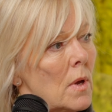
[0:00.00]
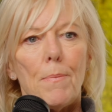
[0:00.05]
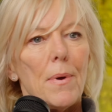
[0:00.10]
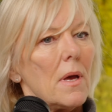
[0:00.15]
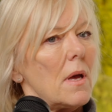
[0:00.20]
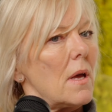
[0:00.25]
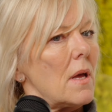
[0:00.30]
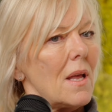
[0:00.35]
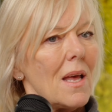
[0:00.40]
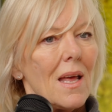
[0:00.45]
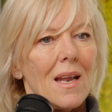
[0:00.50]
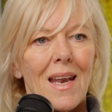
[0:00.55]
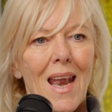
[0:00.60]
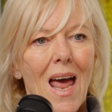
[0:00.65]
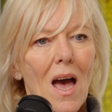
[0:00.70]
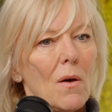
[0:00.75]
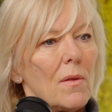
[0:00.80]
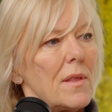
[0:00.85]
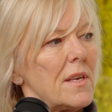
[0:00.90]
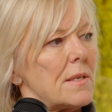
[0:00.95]
But
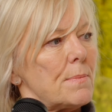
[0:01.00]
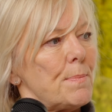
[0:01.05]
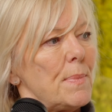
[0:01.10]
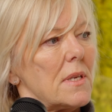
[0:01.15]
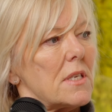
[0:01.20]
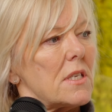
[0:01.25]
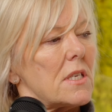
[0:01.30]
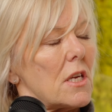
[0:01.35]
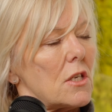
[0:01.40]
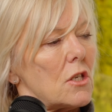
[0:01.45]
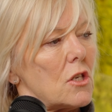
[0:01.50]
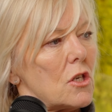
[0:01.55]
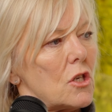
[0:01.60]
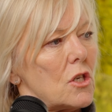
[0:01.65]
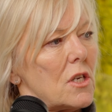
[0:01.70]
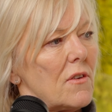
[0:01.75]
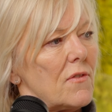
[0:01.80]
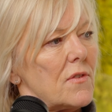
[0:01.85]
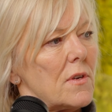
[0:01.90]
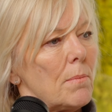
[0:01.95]
now there's been such a
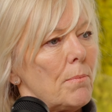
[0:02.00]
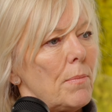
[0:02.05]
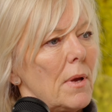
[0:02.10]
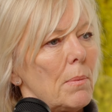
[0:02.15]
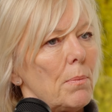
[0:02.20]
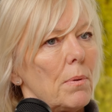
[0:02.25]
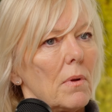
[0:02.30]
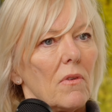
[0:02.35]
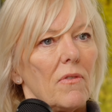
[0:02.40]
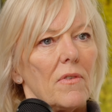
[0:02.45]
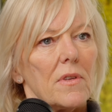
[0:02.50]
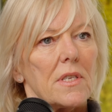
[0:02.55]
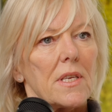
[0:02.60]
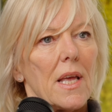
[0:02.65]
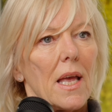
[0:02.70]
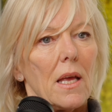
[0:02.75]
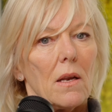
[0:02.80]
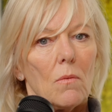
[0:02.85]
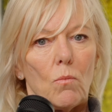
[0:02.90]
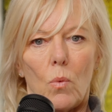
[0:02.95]
shift in people
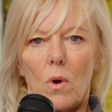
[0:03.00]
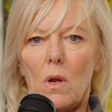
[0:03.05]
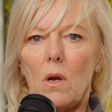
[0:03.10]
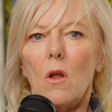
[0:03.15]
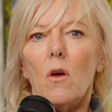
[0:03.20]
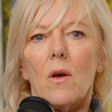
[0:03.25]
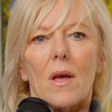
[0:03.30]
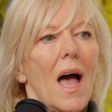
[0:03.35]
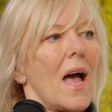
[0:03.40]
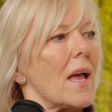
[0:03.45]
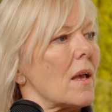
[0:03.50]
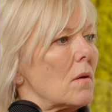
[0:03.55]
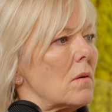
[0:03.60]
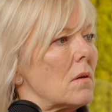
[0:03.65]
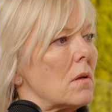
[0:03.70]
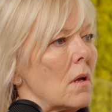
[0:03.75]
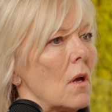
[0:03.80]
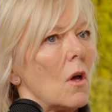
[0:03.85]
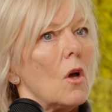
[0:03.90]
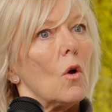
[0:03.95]
saying, well, look, I
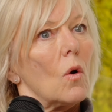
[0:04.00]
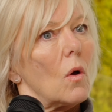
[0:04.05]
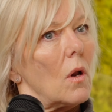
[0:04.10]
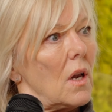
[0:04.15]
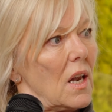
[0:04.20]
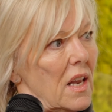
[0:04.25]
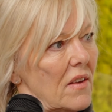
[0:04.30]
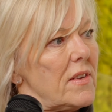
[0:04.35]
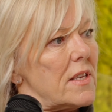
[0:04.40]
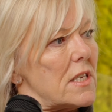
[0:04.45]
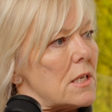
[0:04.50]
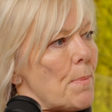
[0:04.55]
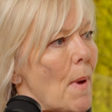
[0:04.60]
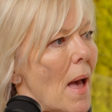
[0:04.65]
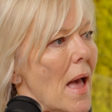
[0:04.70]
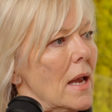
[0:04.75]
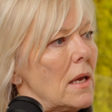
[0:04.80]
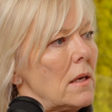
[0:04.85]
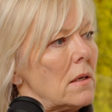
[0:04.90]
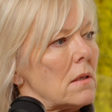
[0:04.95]
can live in
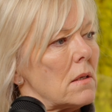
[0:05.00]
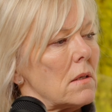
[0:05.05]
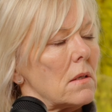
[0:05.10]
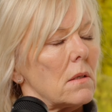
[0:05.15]
Spain.